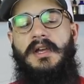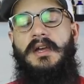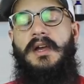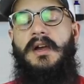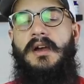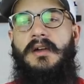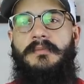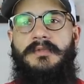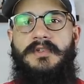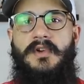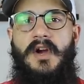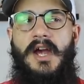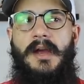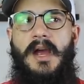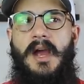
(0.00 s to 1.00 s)
Um, so,
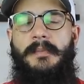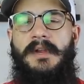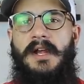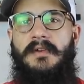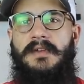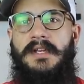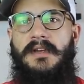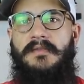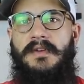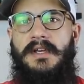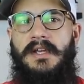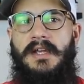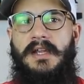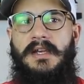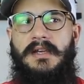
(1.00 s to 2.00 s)
I, I mean, I would give
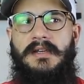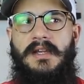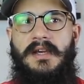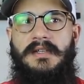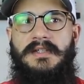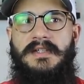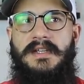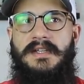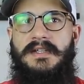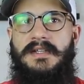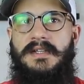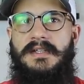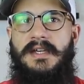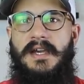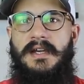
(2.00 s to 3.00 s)
it an, a 6
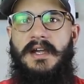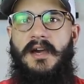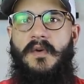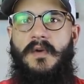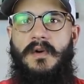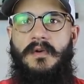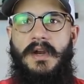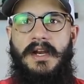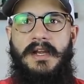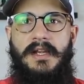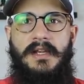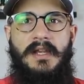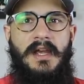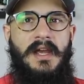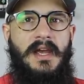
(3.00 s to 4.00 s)
to 10 hour
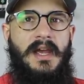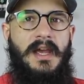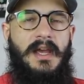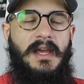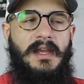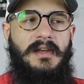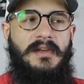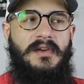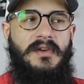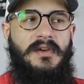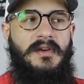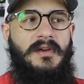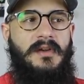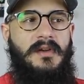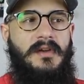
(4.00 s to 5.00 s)
rating, and you
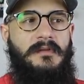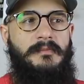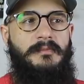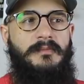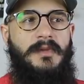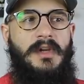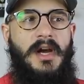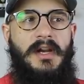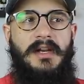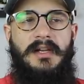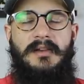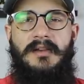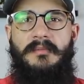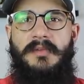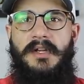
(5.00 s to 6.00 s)
could cut it
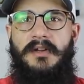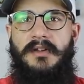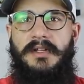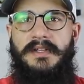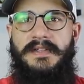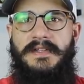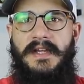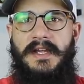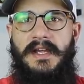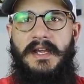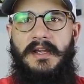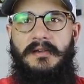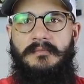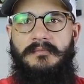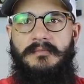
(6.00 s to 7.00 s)
in the middle and
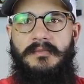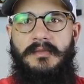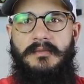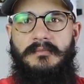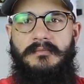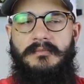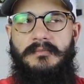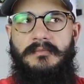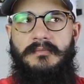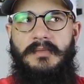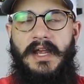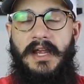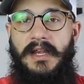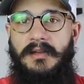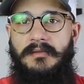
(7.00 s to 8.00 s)
say
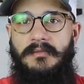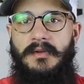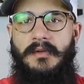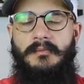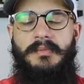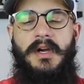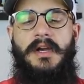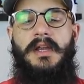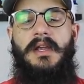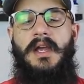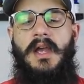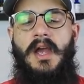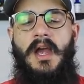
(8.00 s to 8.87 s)
8, but